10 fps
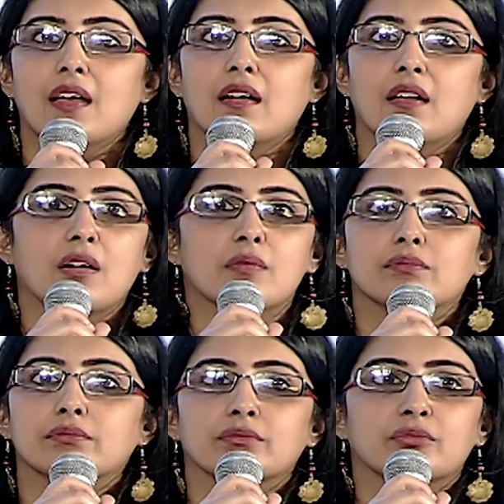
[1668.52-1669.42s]

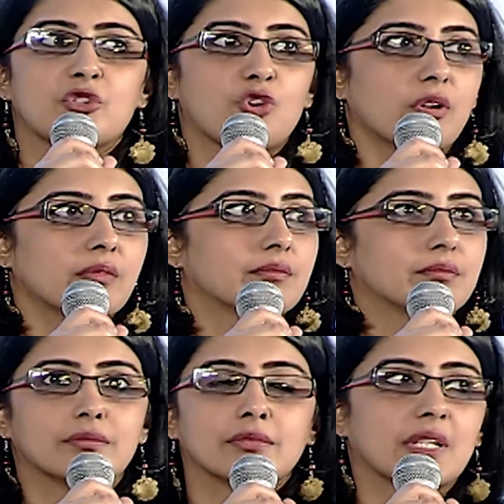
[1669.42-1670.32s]
Sure.
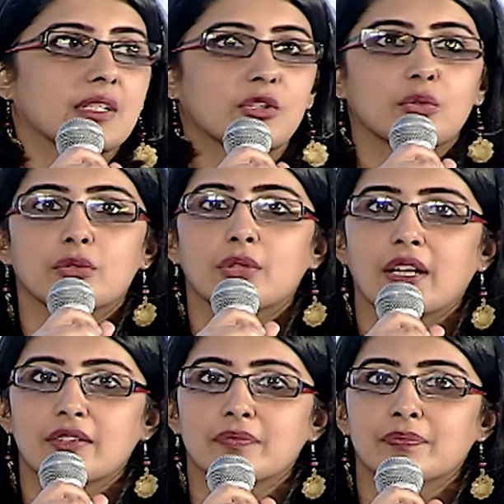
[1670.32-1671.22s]
Can you go do that?
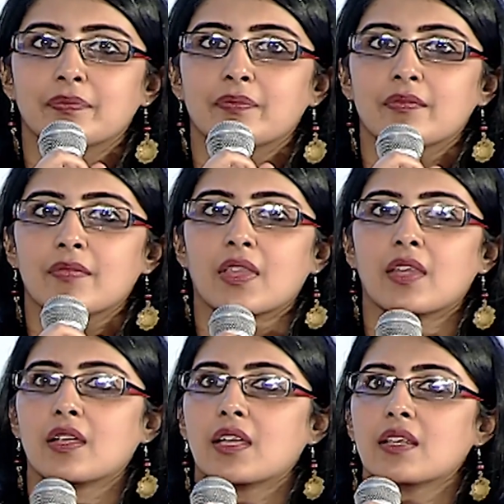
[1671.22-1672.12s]

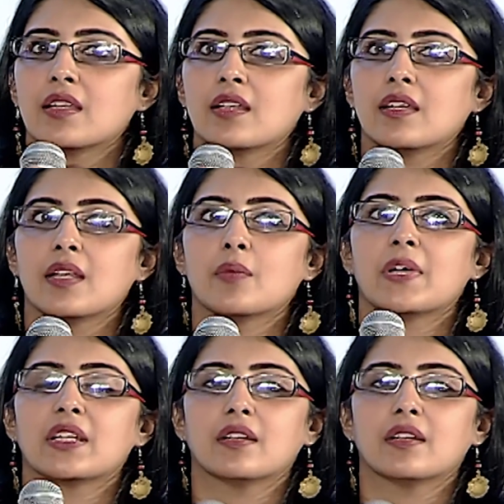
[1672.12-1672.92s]
Can you get a mic?